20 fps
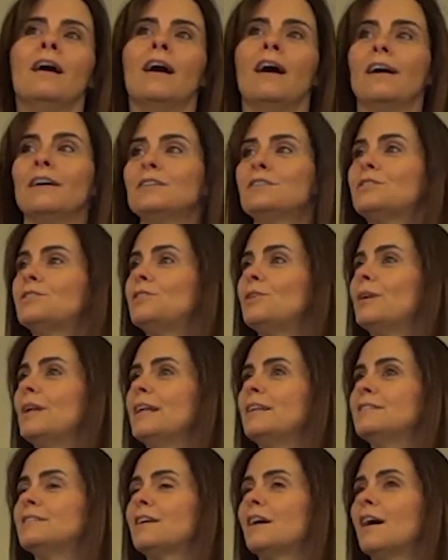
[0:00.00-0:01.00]
Our
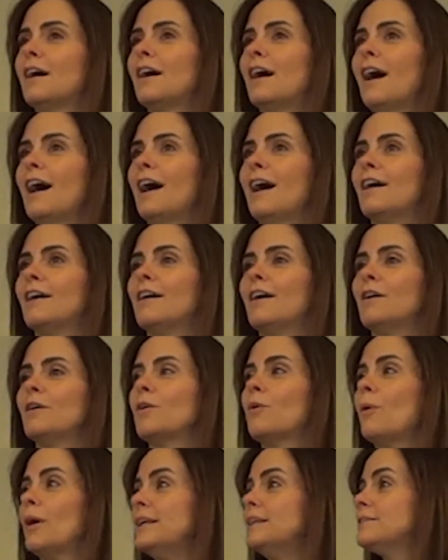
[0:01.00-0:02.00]
students are, are
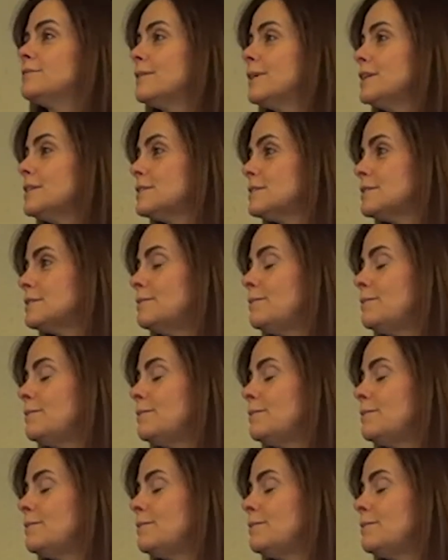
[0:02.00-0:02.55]
quite diverse.